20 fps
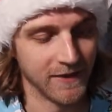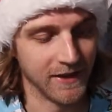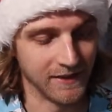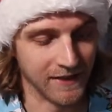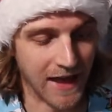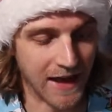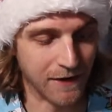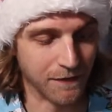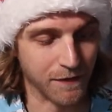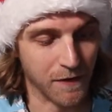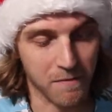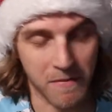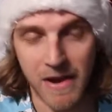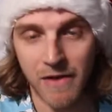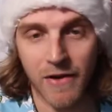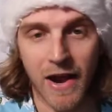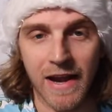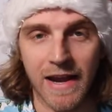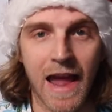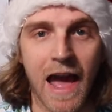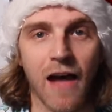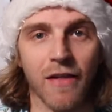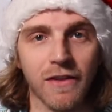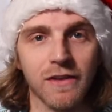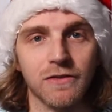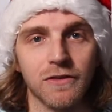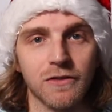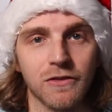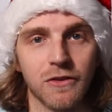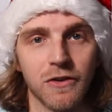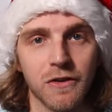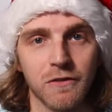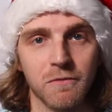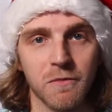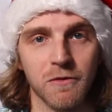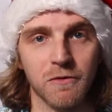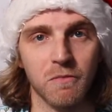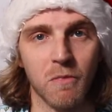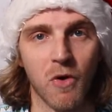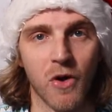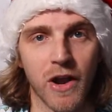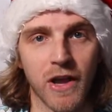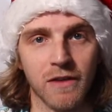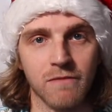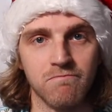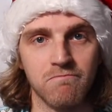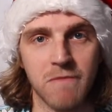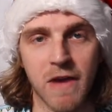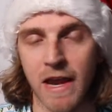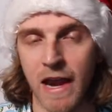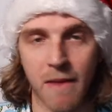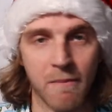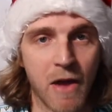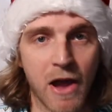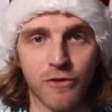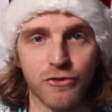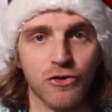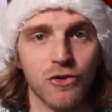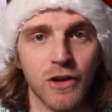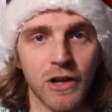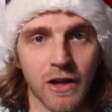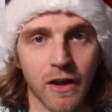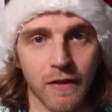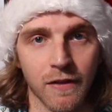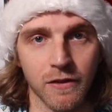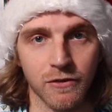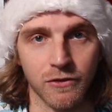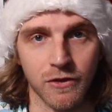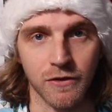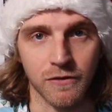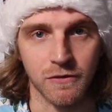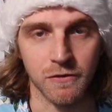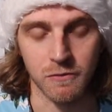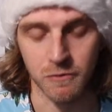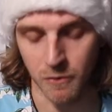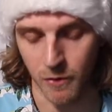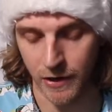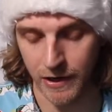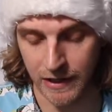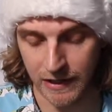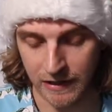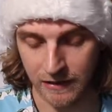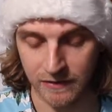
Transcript: Like for me right now, this is Christmas morning, and I'm not shooting on this Christmas morning.